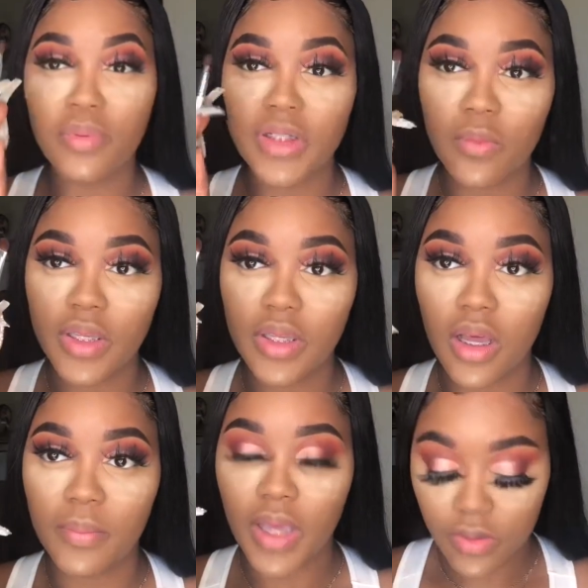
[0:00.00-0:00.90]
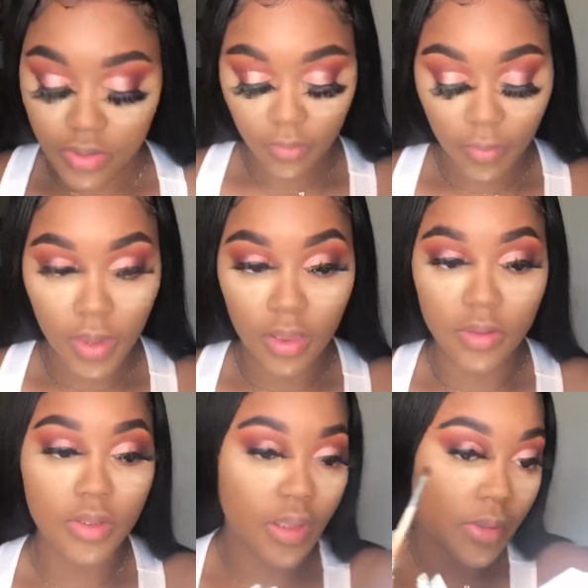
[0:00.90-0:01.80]
Okay, so then I like to go in with
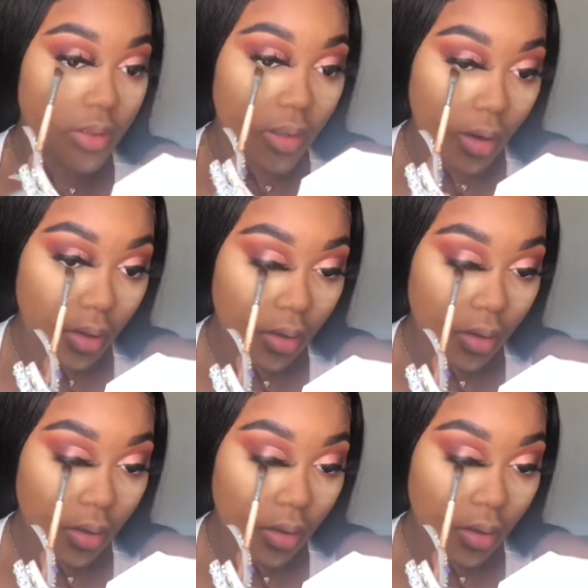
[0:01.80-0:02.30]
a crease brush